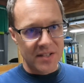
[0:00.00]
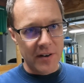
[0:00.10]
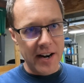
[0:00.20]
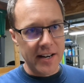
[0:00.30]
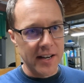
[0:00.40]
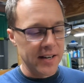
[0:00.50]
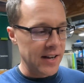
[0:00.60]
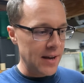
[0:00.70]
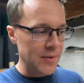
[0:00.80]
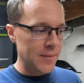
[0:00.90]
Friday night,
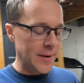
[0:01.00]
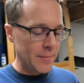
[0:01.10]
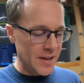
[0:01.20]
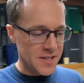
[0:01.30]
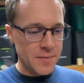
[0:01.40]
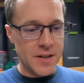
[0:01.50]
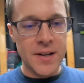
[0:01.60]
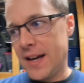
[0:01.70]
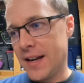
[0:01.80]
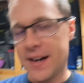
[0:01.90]
I'm in my basement,
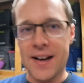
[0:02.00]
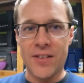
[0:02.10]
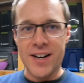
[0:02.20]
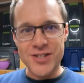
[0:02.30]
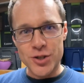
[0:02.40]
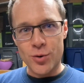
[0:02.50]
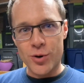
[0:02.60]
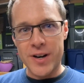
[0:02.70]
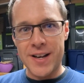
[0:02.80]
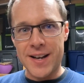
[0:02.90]
and I've got a
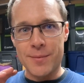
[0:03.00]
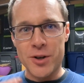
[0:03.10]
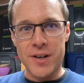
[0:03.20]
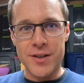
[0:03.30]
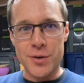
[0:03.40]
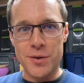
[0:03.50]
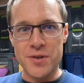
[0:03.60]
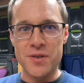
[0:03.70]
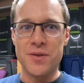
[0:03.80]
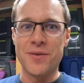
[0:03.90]
story, and I'm gonna introduce
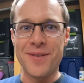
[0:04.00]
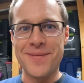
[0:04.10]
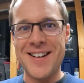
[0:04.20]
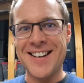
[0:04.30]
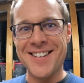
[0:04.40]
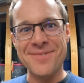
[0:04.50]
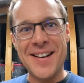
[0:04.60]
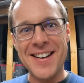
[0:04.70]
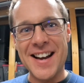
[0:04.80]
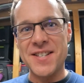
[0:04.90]
you to
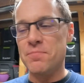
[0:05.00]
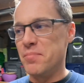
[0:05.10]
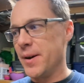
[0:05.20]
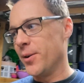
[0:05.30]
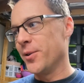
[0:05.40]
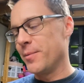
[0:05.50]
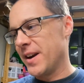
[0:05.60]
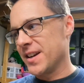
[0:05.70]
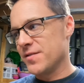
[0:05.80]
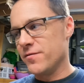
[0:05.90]
my next build, or my next